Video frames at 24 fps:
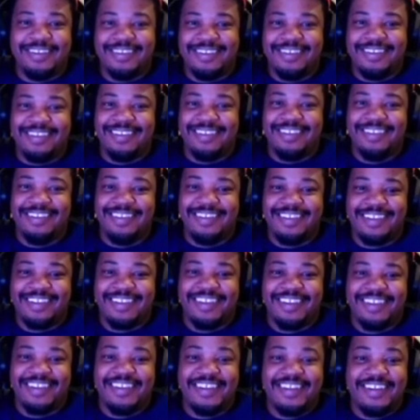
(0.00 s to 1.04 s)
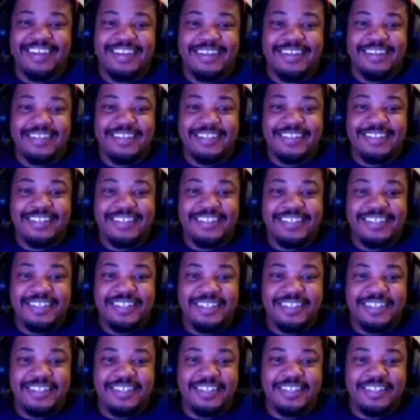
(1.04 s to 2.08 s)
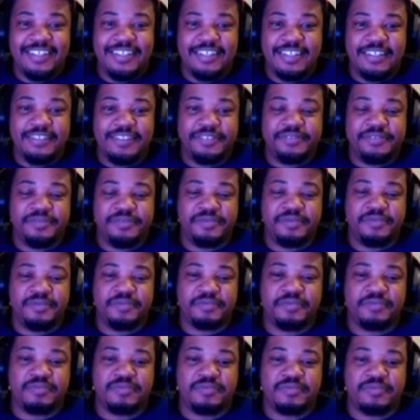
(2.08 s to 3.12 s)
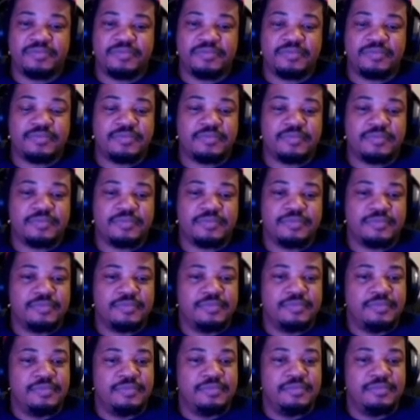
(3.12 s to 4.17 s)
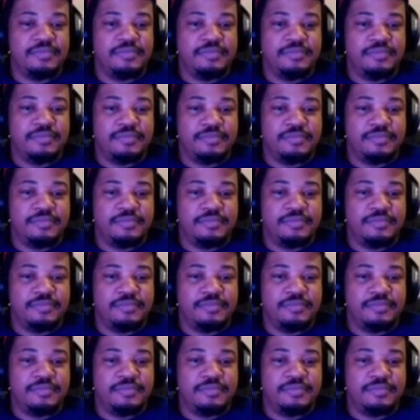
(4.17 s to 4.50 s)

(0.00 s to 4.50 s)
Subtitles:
(silent)